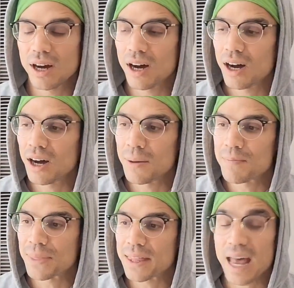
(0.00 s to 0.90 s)

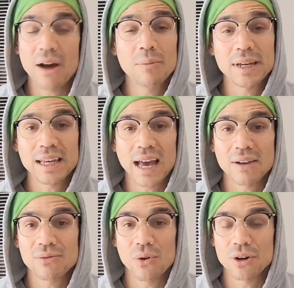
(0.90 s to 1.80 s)
now I'm in
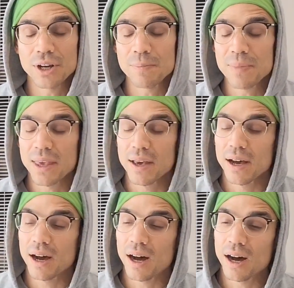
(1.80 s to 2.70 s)
California.
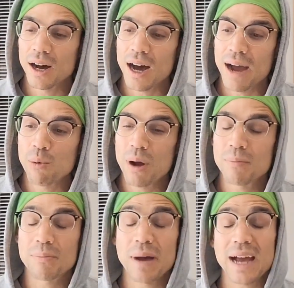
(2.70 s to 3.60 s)
I
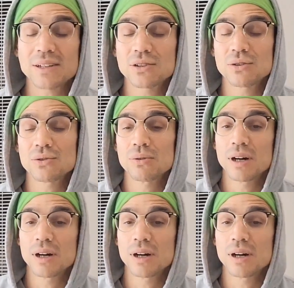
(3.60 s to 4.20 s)
went back to,